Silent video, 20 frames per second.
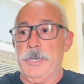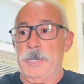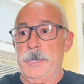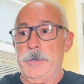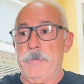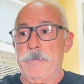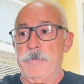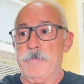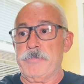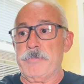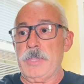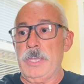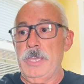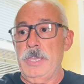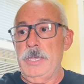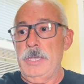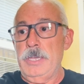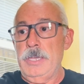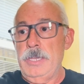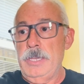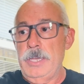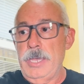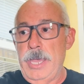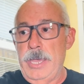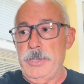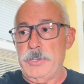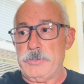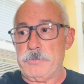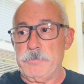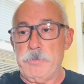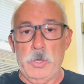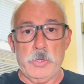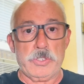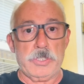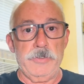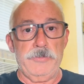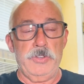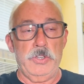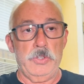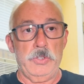Um, as
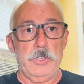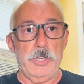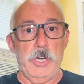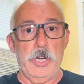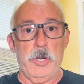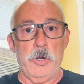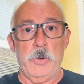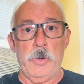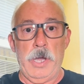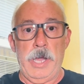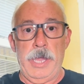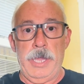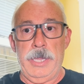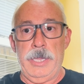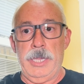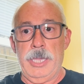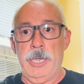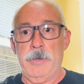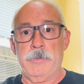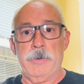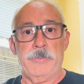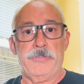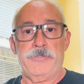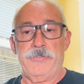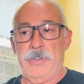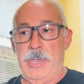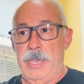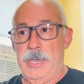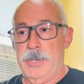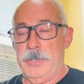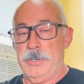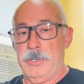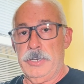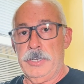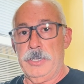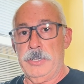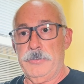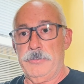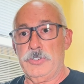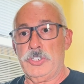most of you know, I am a fan
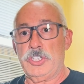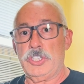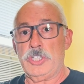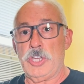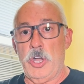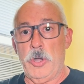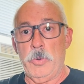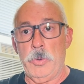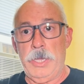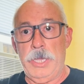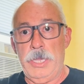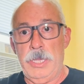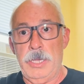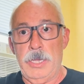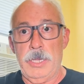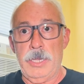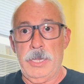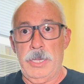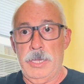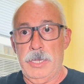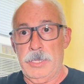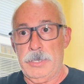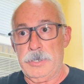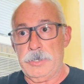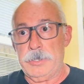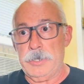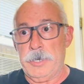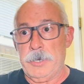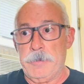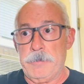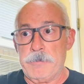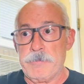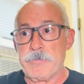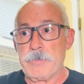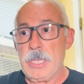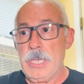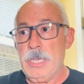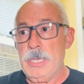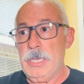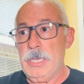of Shoei, and um,